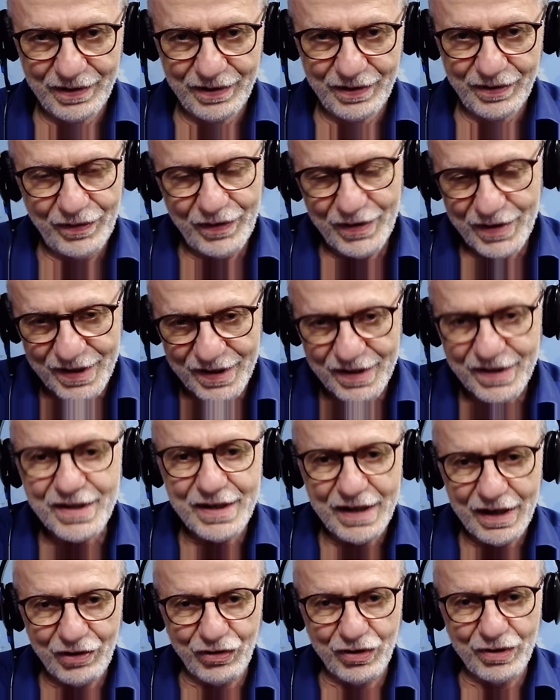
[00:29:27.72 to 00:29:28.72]
This is
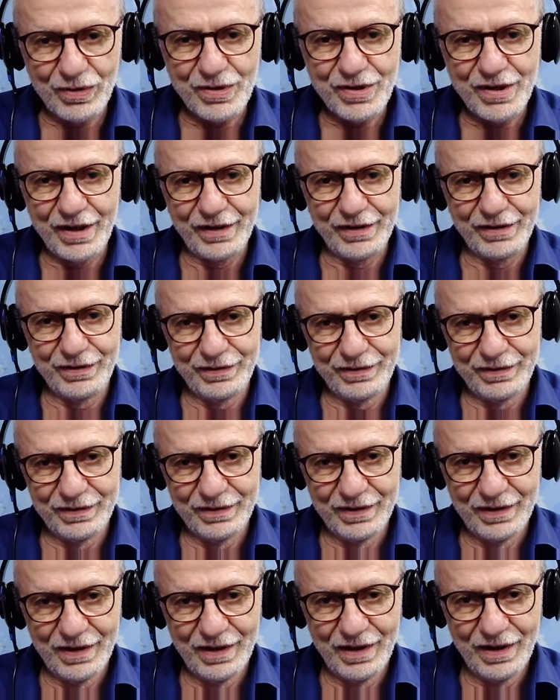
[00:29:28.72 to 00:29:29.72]
a genocide.
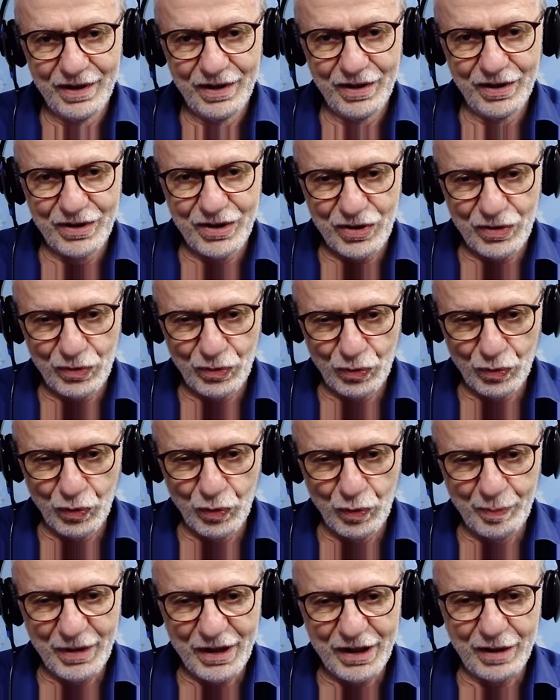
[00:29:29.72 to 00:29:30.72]
It's 2
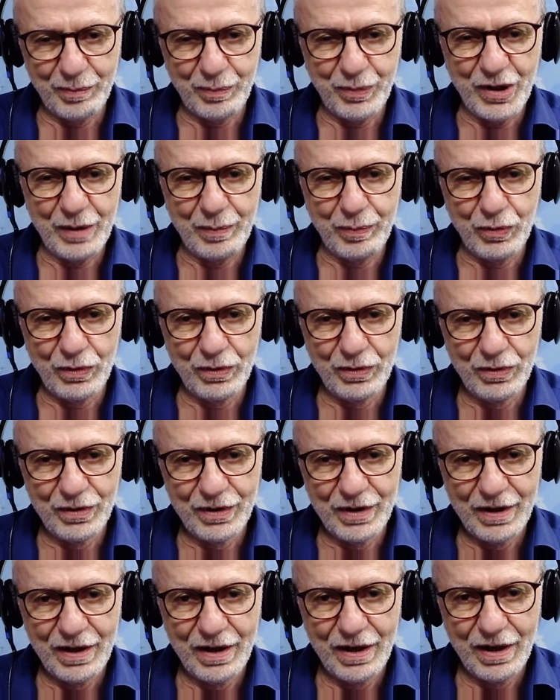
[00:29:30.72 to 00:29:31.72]
million people
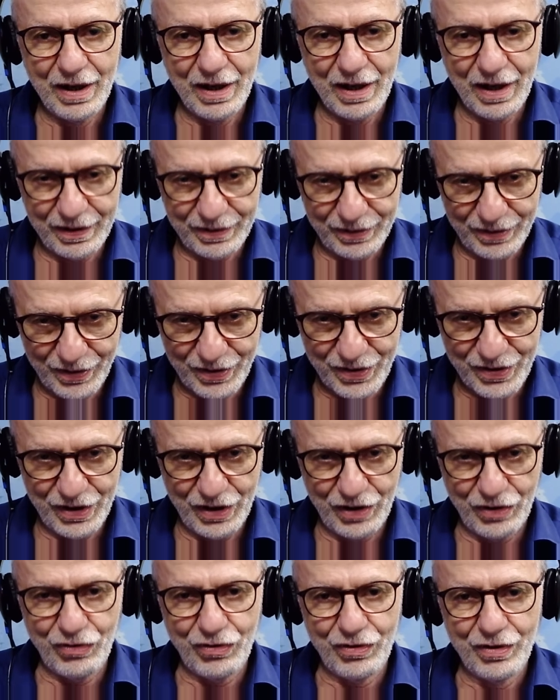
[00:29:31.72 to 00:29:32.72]
under
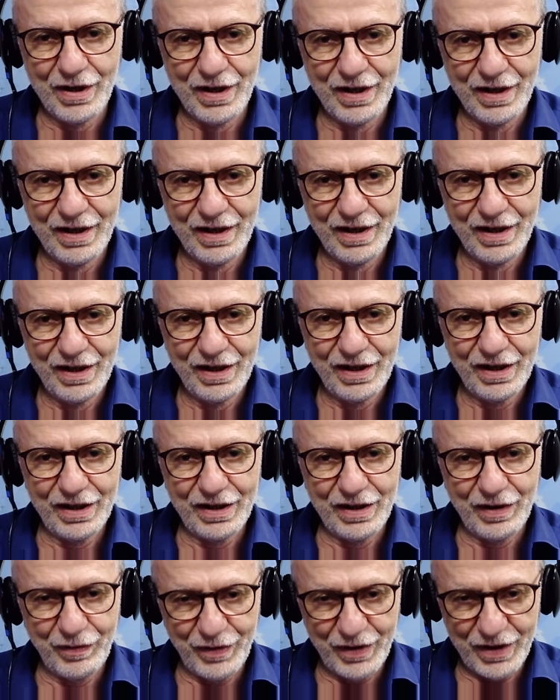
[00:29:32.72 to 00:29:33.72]
siege
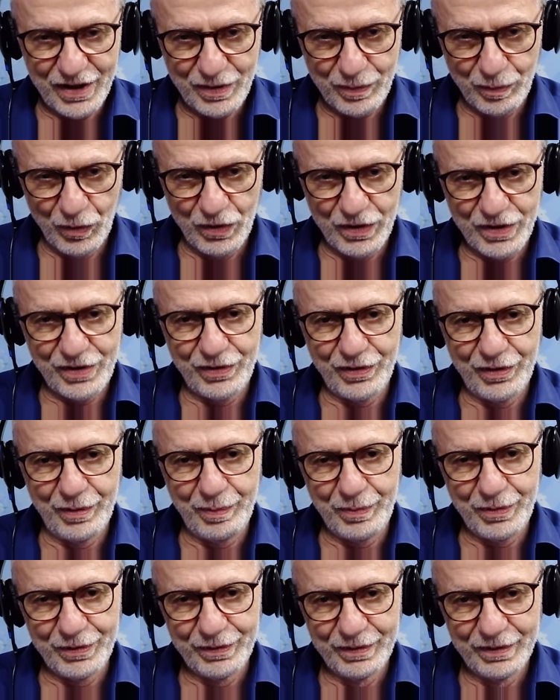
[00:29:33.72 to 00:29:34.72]
in a very small
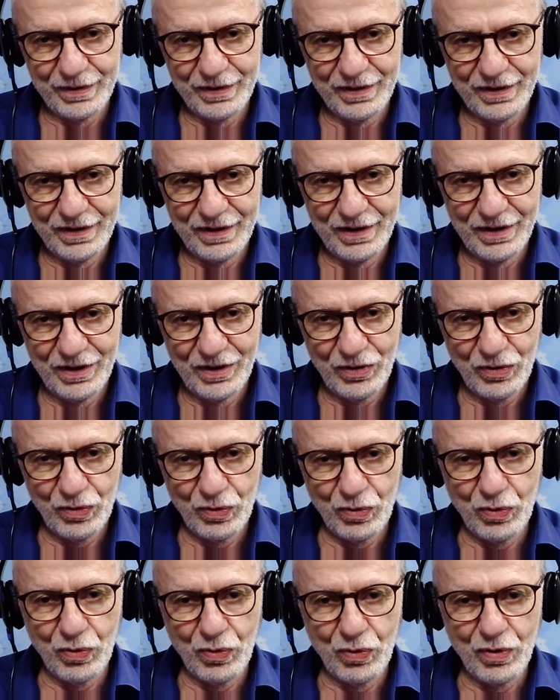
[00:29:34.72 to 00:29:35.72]
strip
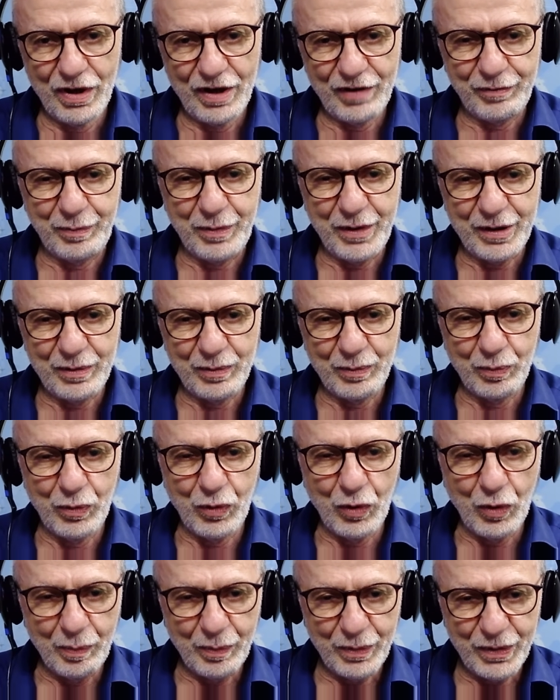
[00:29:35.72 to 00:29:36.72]
who have been
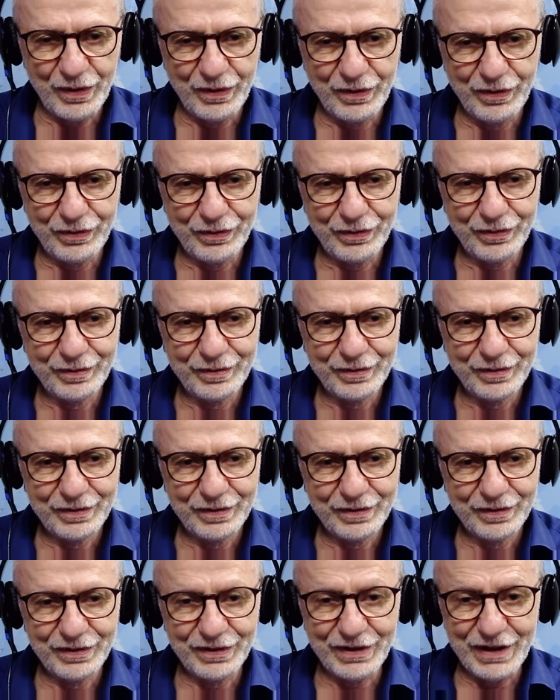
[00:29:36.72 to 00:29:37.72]
bombed
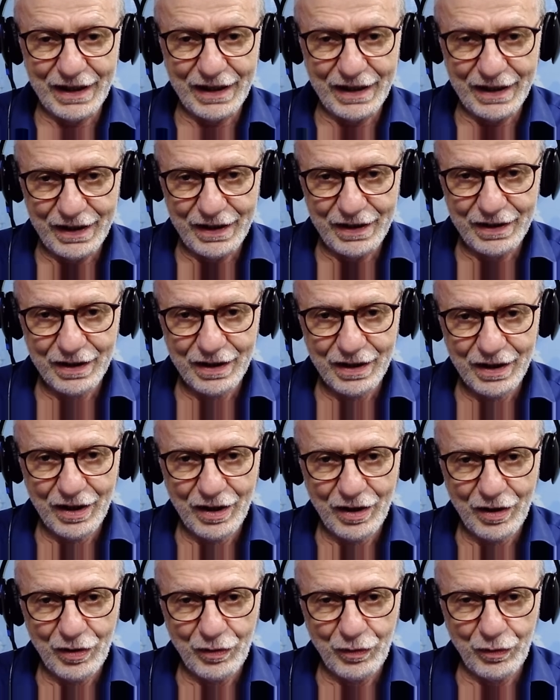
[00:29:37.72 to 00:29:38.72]
daily
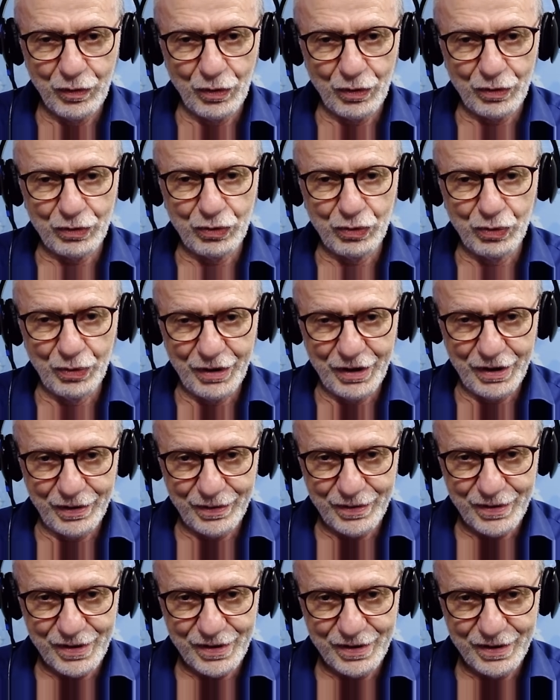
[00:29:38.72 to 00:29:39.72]
for 2
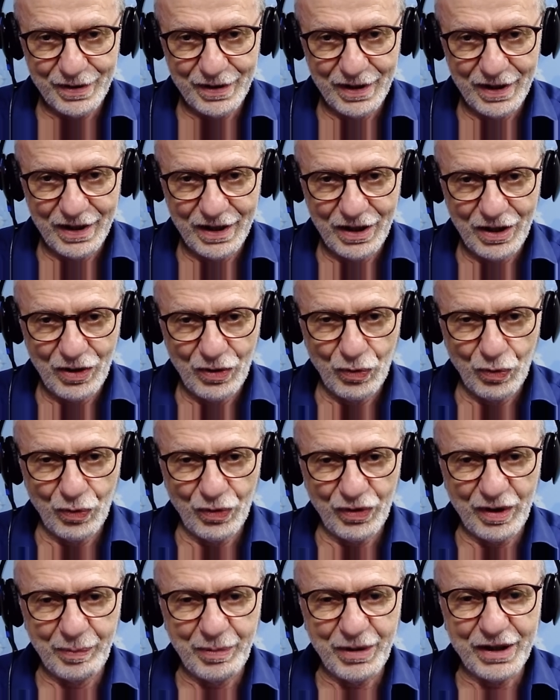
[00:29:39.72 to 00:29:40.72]
years
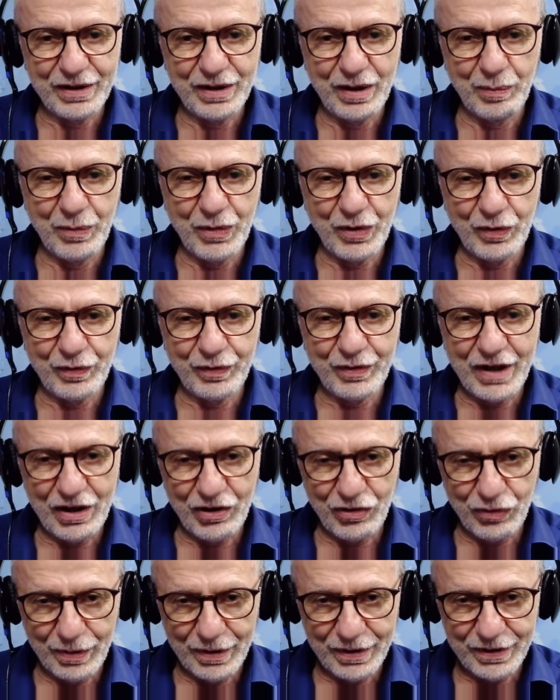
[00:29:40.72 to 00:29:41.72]
with a big number of
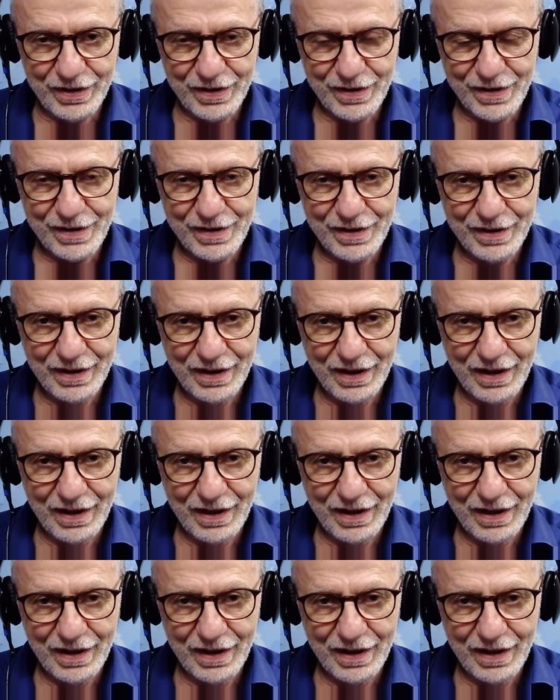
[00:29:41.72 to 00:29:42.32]
casualties.